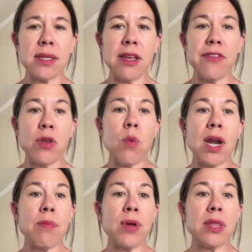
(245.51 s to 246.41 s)
If you
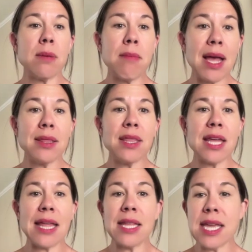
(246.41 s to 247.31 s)
want to put the month
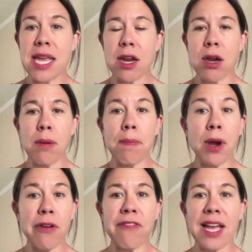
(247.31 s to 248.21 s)
and the year,
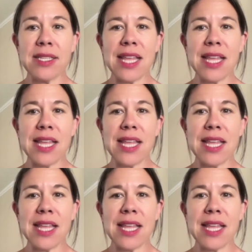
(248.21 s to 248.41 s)
perfect.